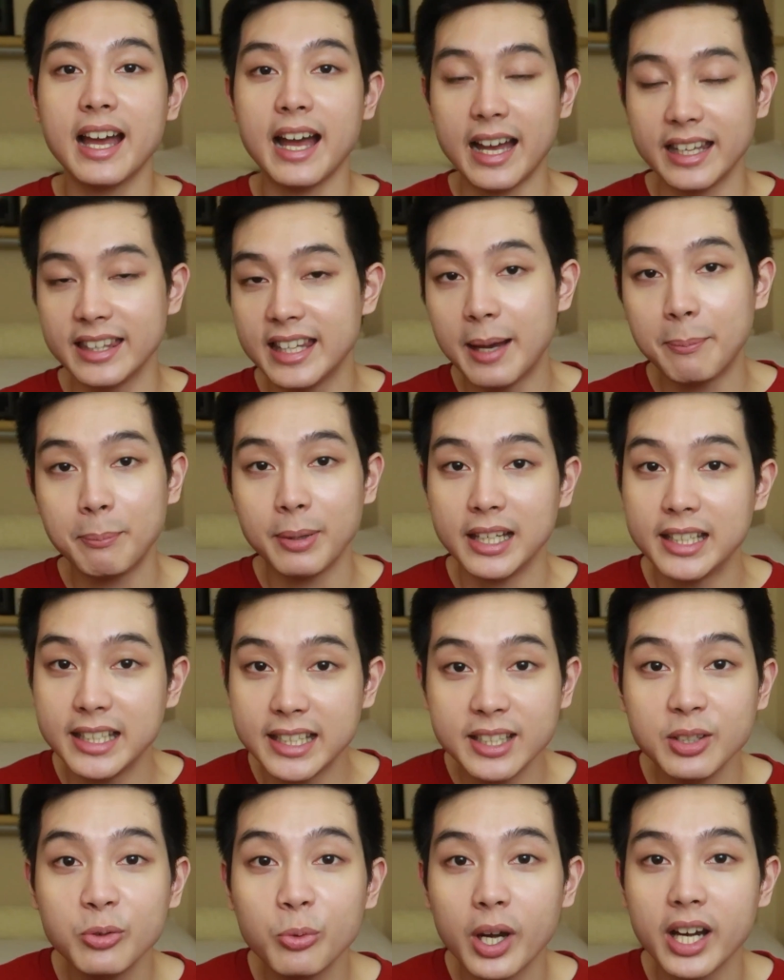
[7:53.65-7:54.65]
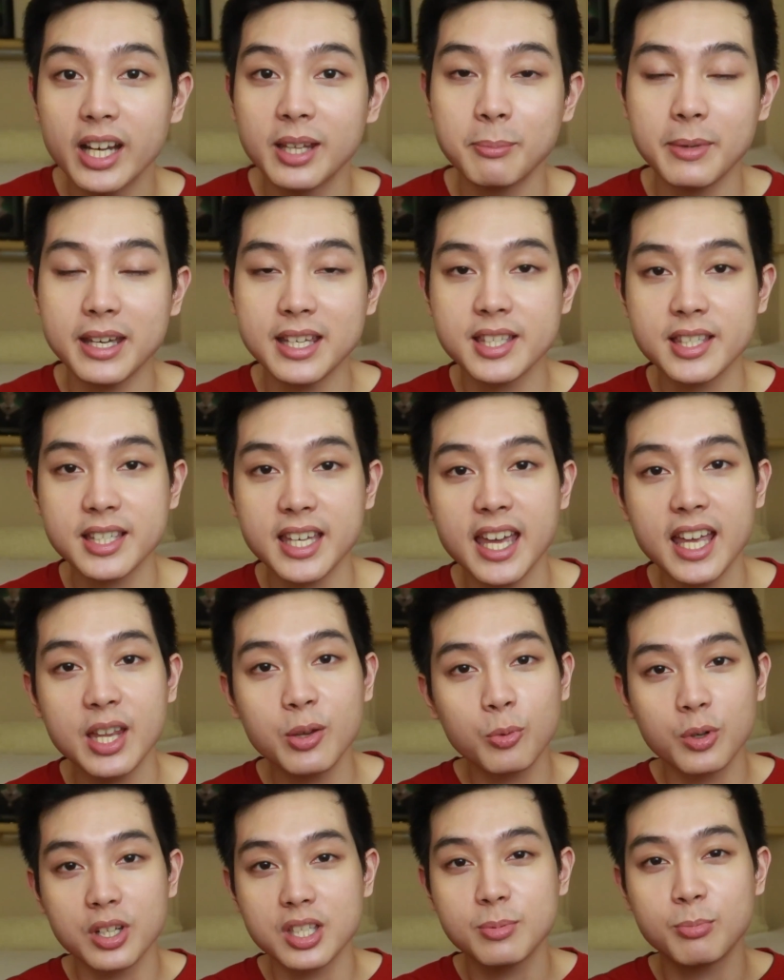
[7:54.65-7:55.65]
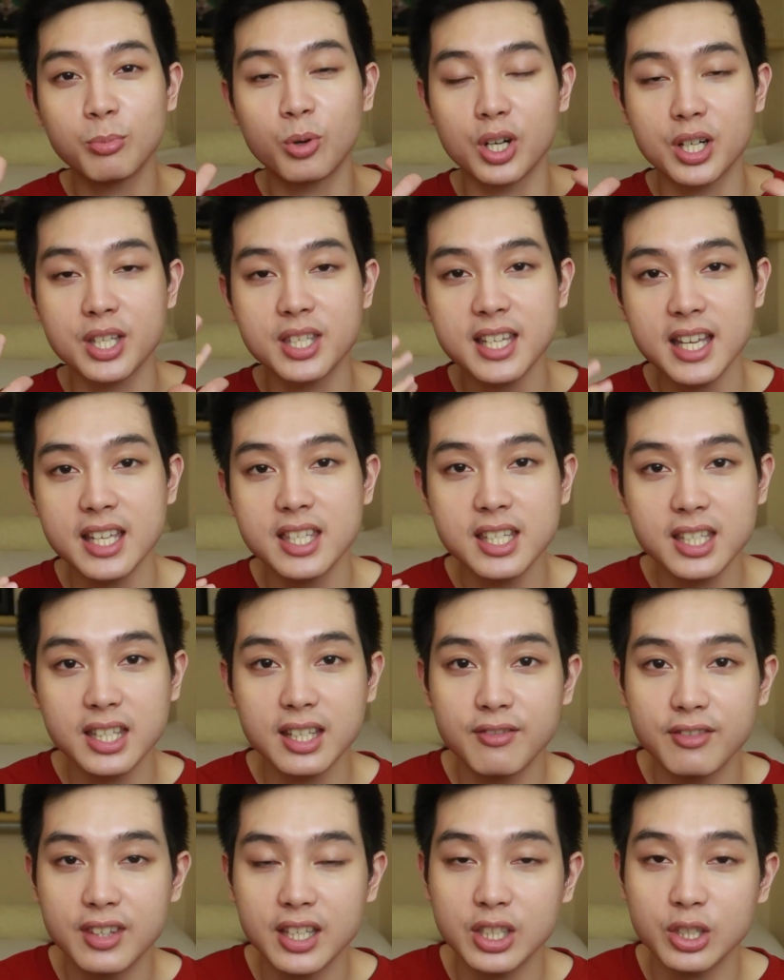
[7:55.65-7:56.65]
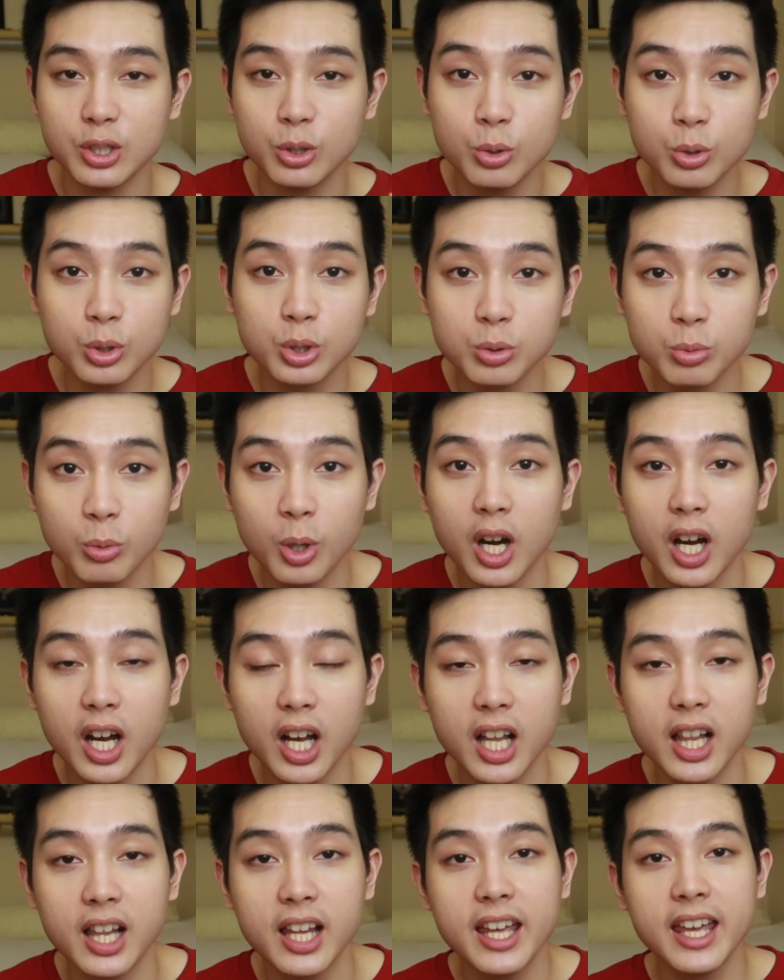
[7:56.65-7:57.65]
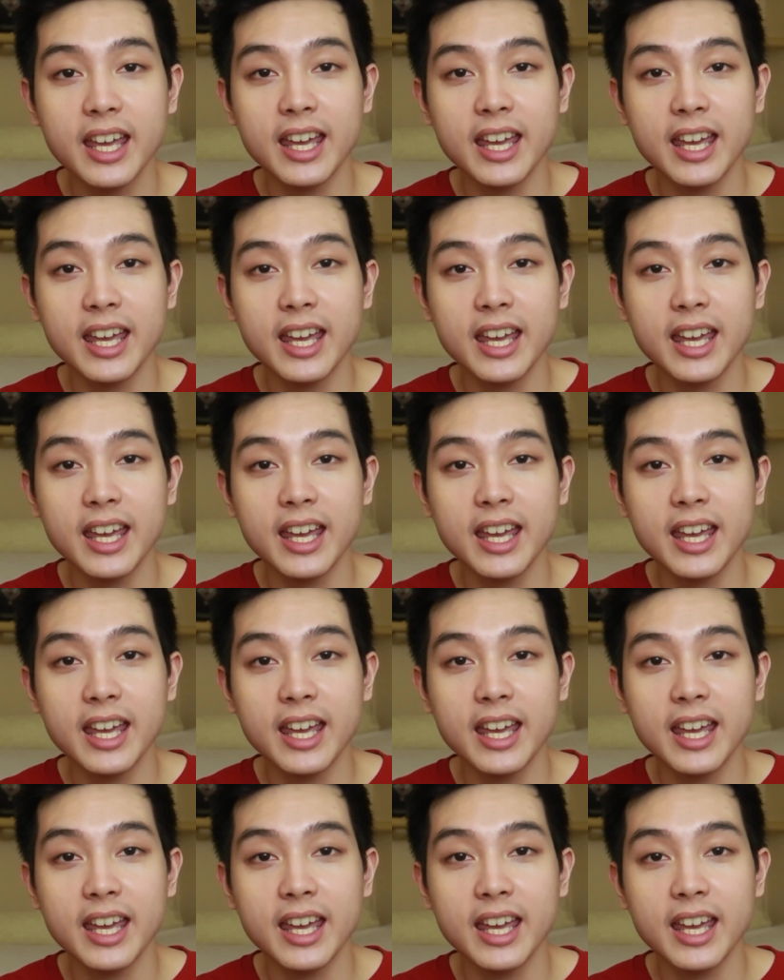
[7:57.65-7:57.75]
Adapalene wherein my skin was more sensitive than usual,